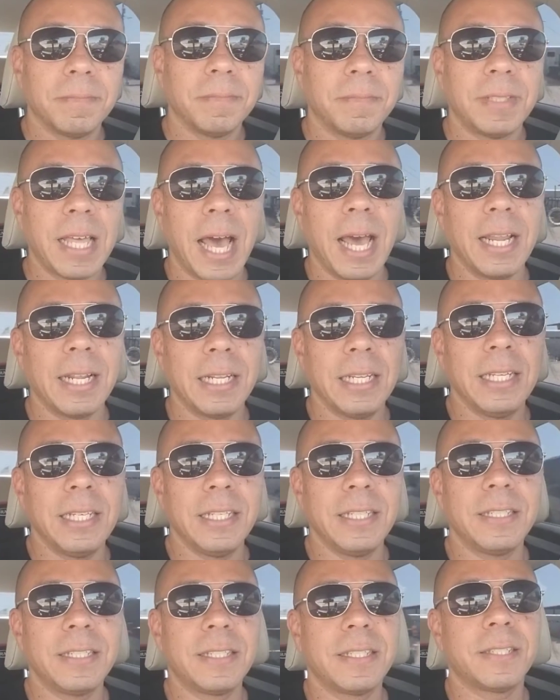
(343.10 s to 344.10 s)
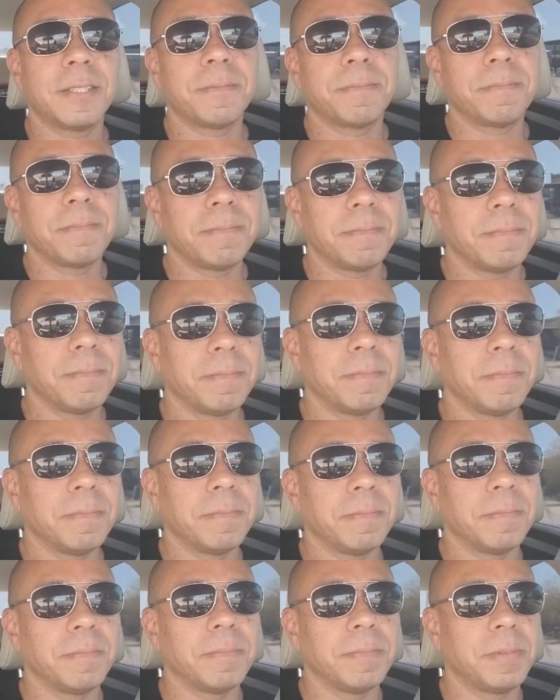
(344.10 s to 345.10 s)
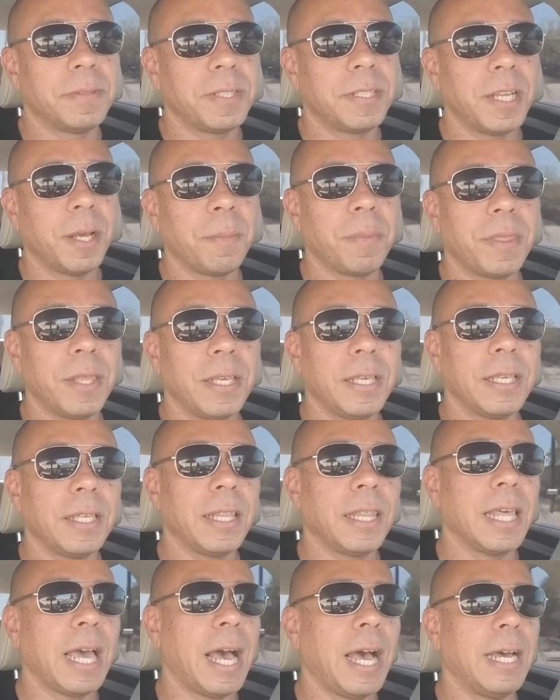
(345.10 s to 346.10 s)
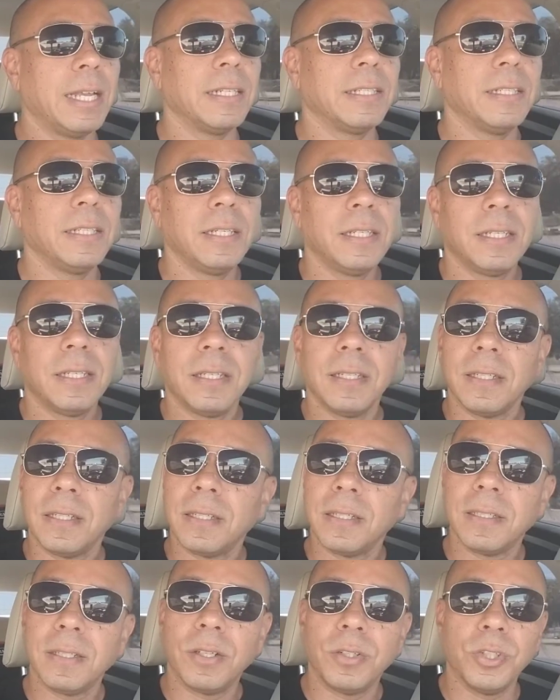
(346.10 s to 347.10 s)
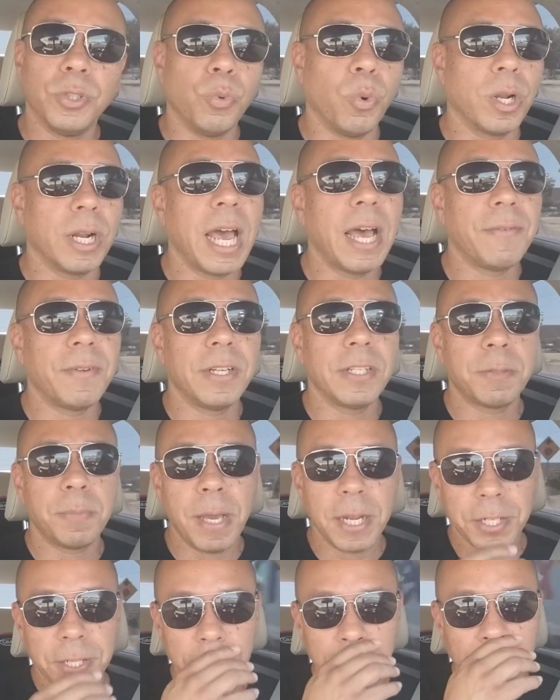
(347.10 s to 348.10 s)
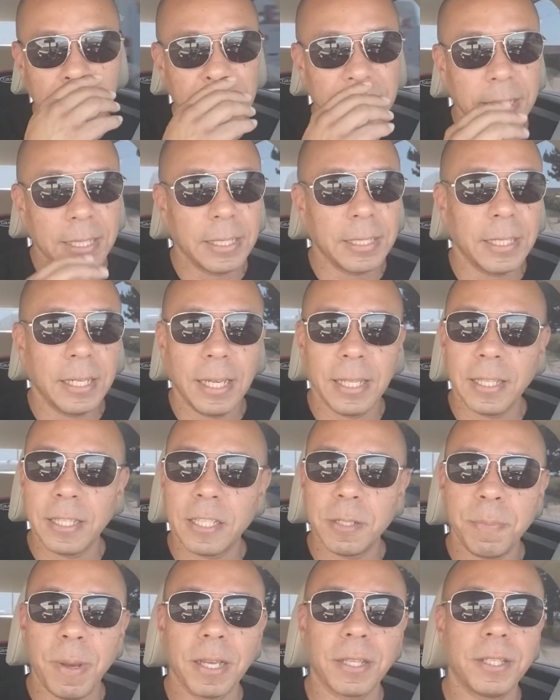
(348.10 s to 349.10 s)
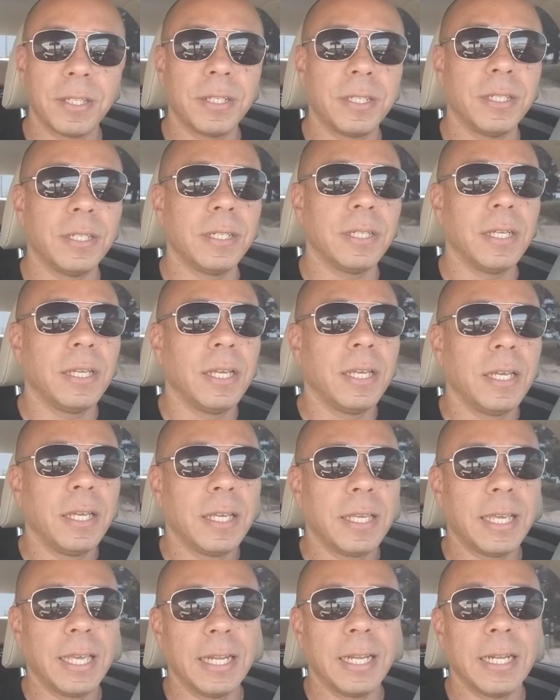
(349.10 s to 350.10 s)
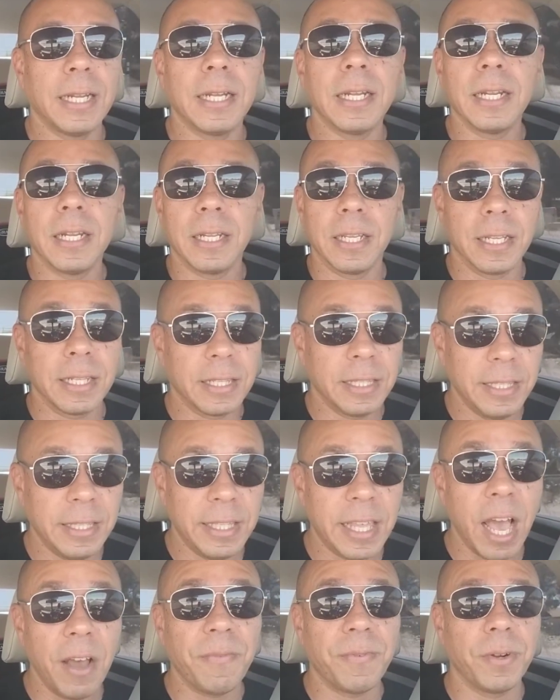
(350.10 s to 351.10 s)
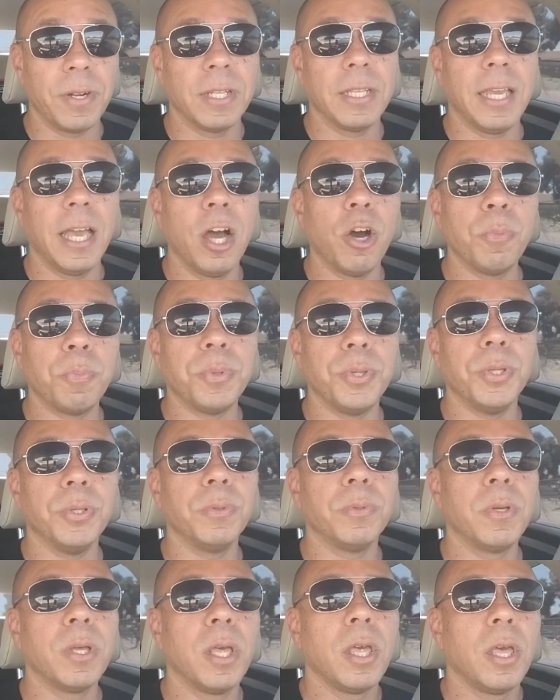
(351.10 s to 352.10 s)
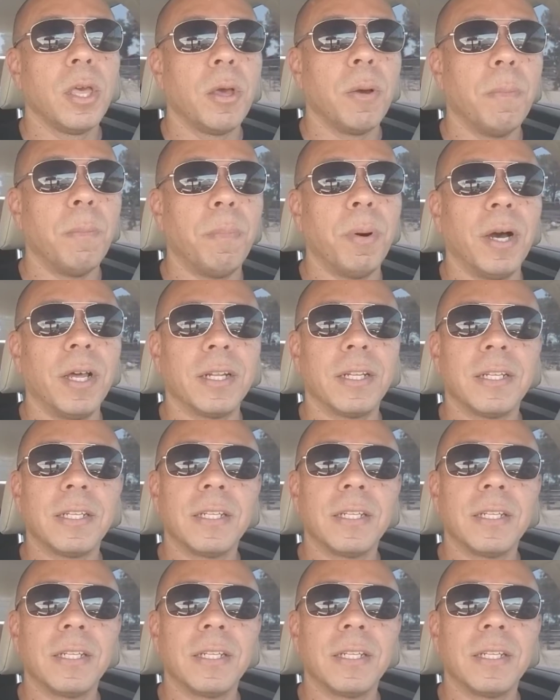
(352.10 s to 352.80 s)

that is something that, you know, you want to have an inspection done, and an inspector can definitely help you, but